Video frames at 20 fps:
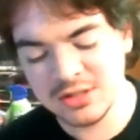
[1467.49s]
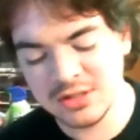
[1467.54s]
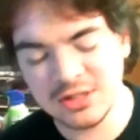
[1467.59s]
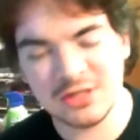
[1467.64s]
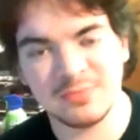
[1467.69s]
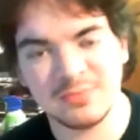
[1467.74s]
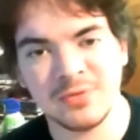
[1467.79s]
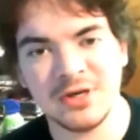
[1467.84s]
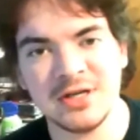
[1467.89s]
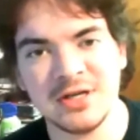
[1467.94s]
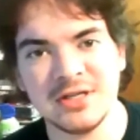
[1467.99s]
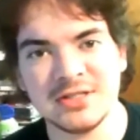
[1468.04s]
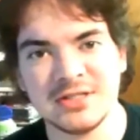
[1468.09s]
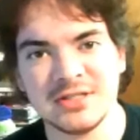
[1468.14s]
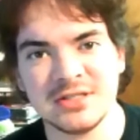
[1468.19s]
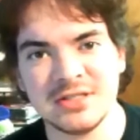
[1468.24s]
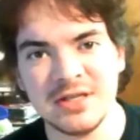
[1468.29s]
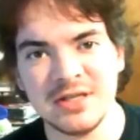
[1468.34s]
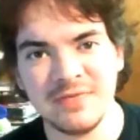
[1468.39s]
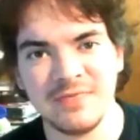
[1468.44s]
Sprint and
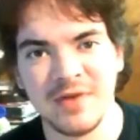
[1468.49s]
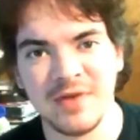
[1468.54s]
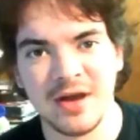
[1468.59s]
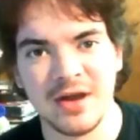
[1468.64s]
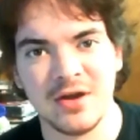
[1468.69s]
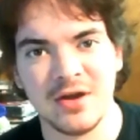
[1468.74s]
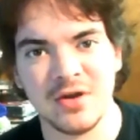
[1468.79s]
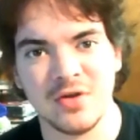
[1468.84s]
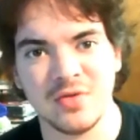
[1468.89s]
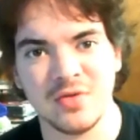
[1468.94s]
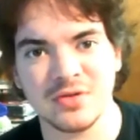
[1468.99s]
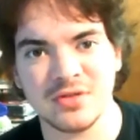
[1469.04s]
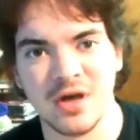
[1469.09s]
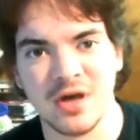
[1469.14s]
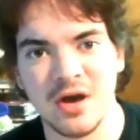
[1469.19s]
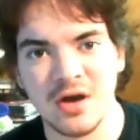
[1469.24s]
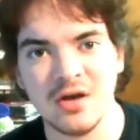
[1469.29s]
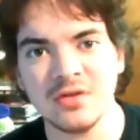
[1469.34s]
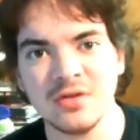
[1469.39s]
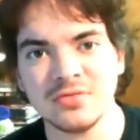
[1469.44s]
Seafire, who was
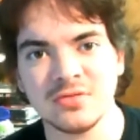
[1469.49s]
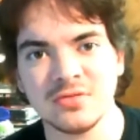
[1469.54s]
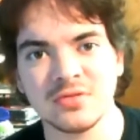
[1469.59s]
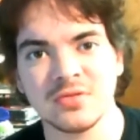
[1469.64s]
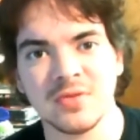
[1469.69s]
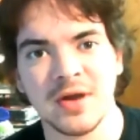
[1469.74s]
also